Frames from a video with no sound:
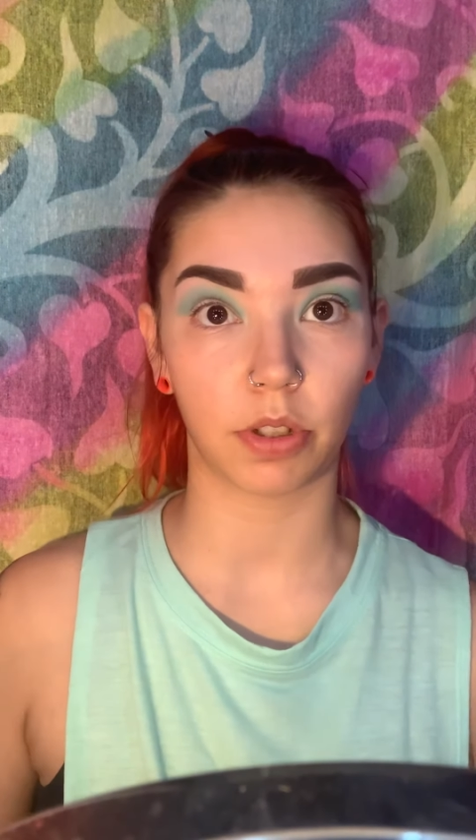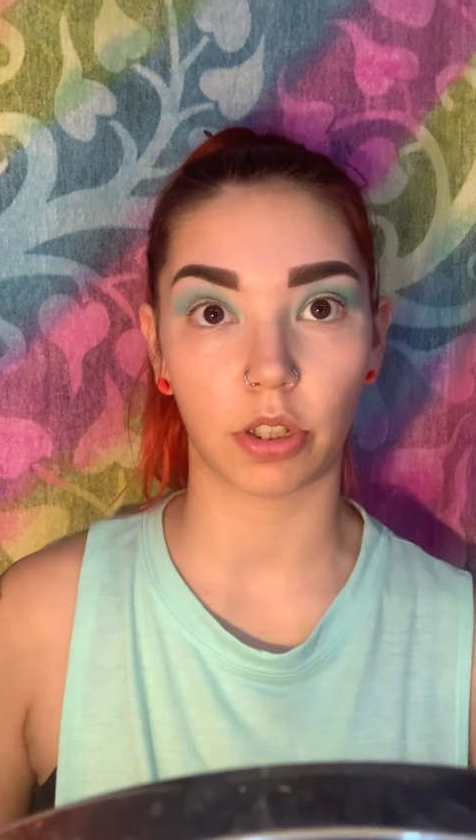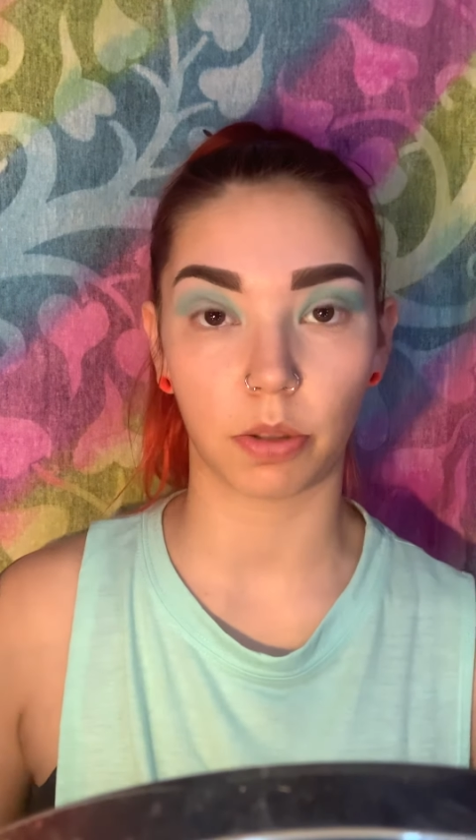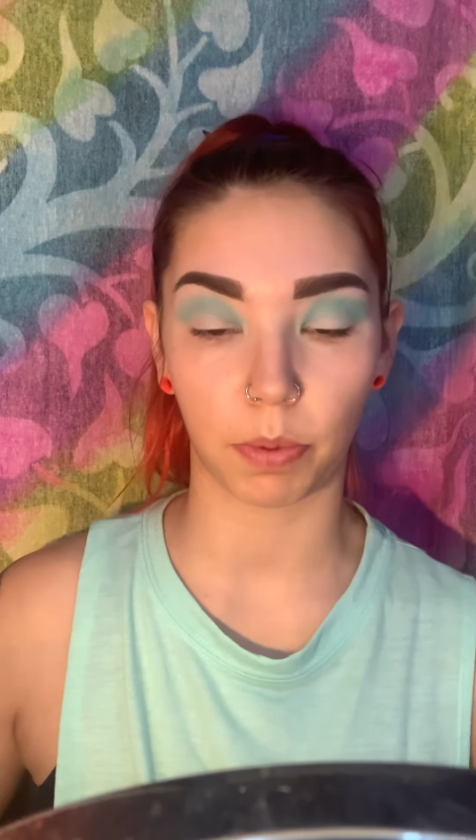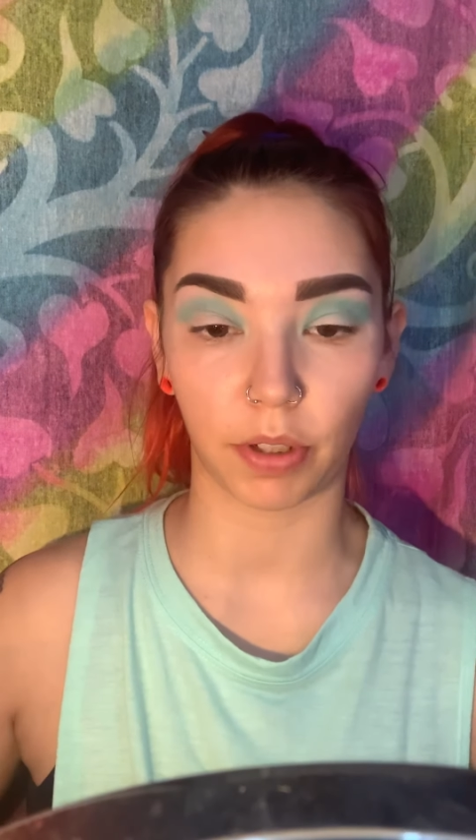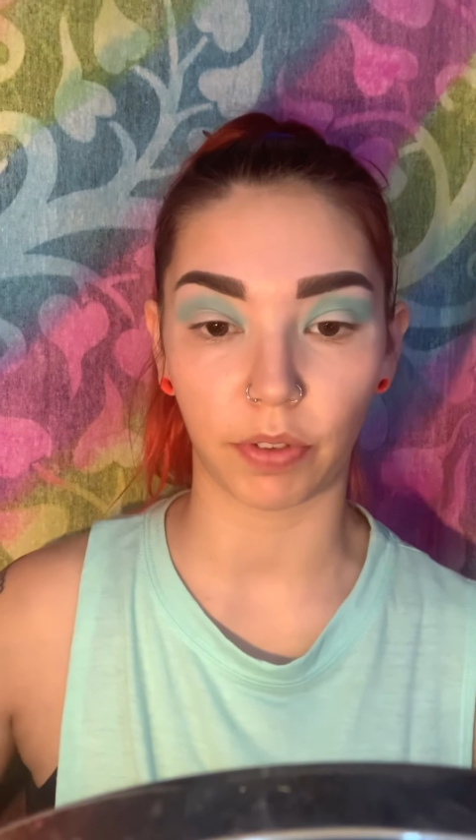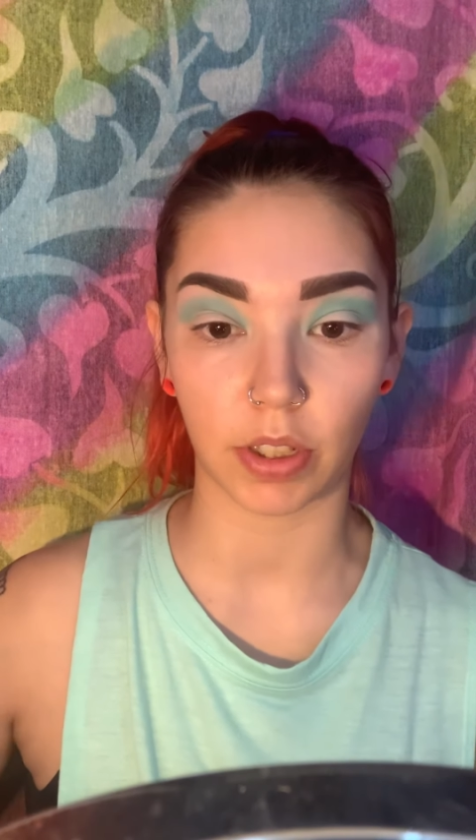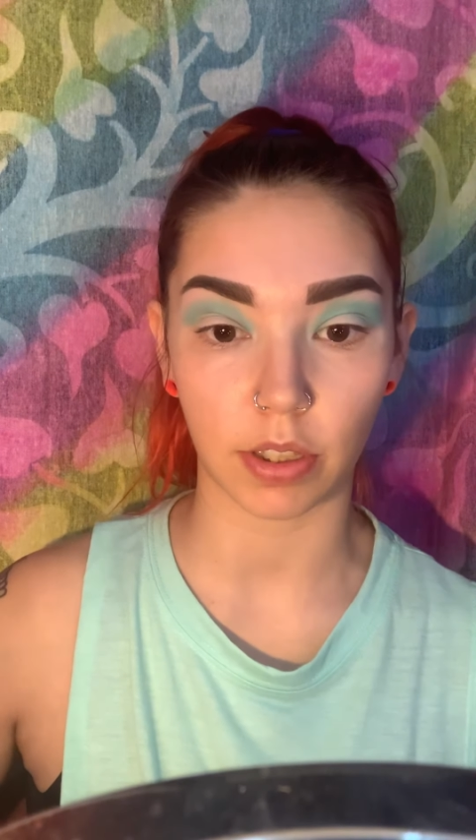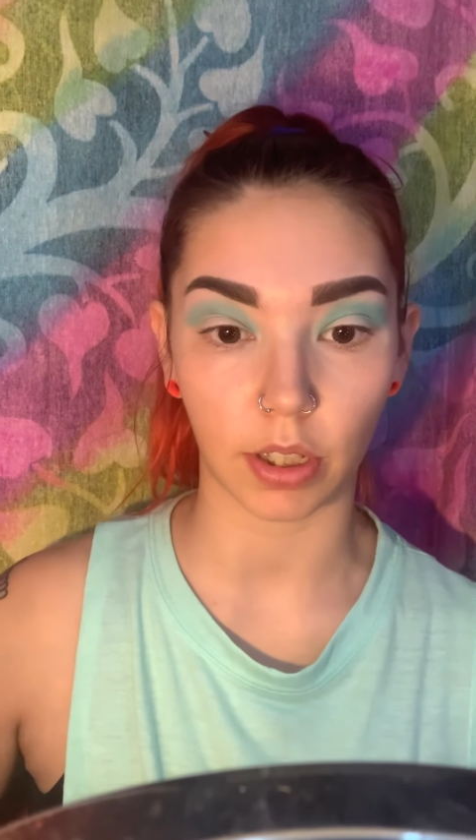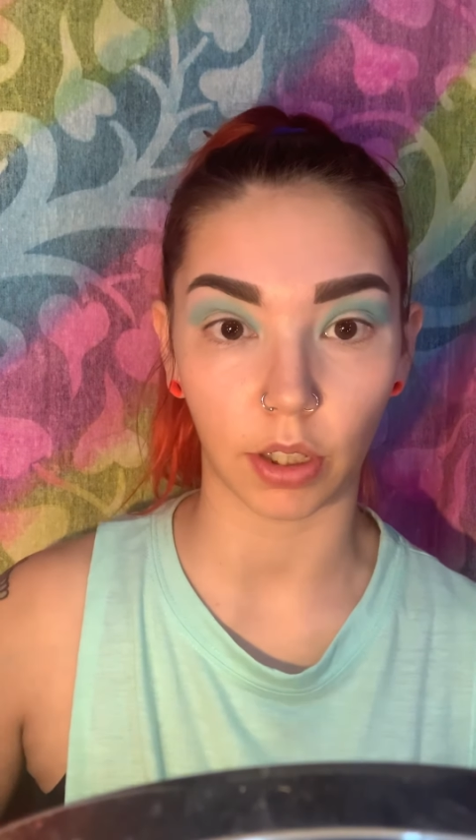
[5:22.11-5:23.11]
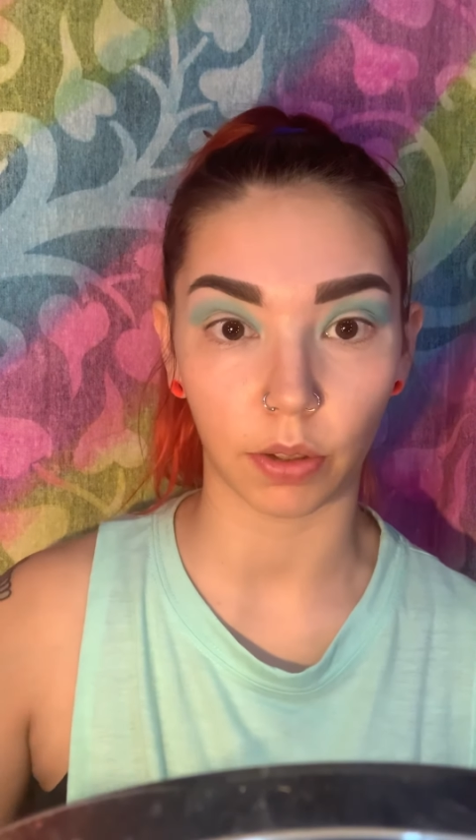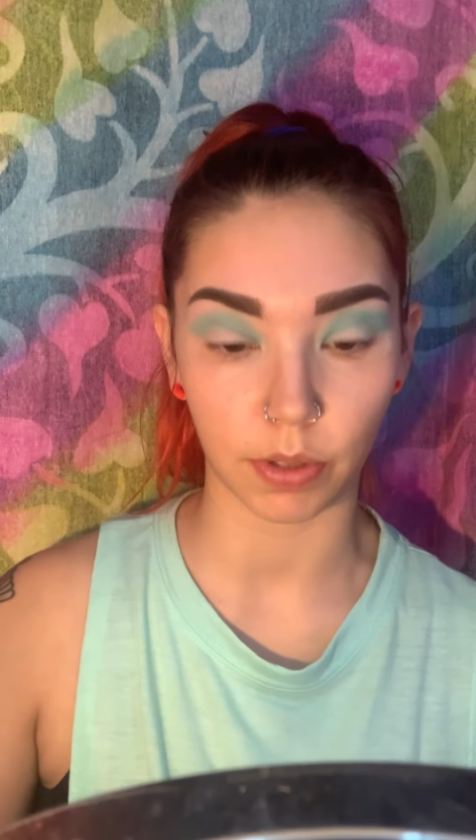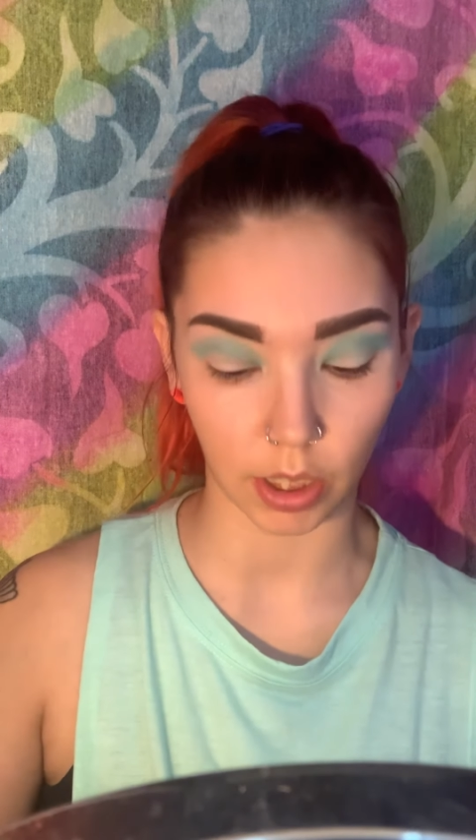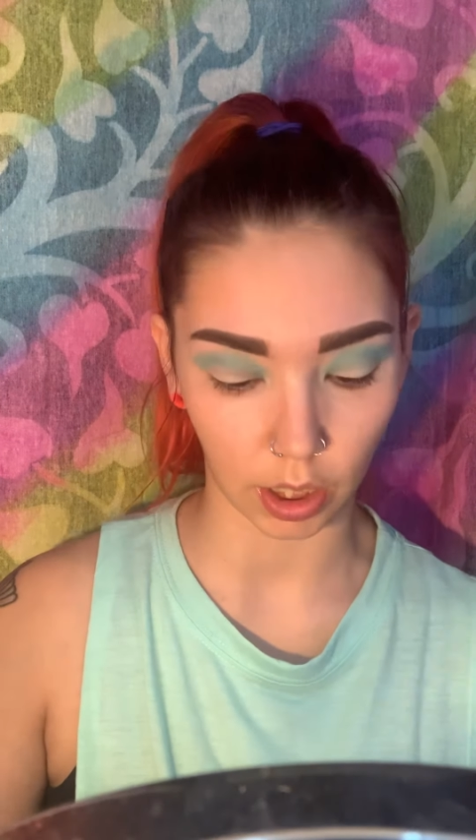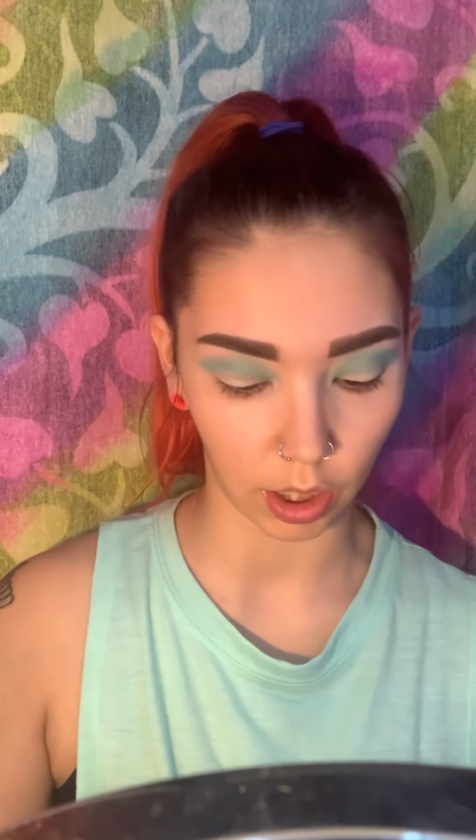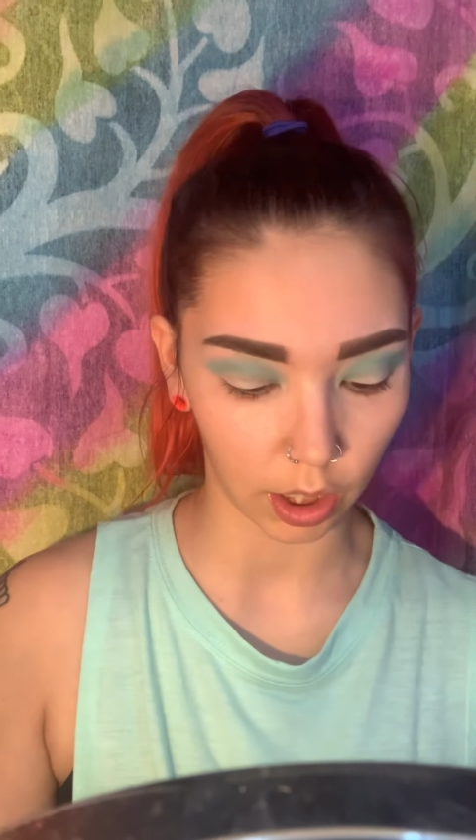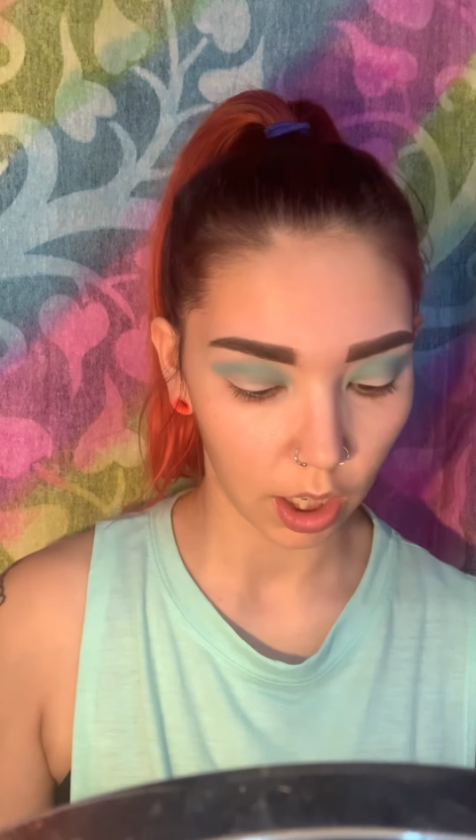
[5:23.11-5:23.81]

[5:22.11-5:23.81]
just previously using.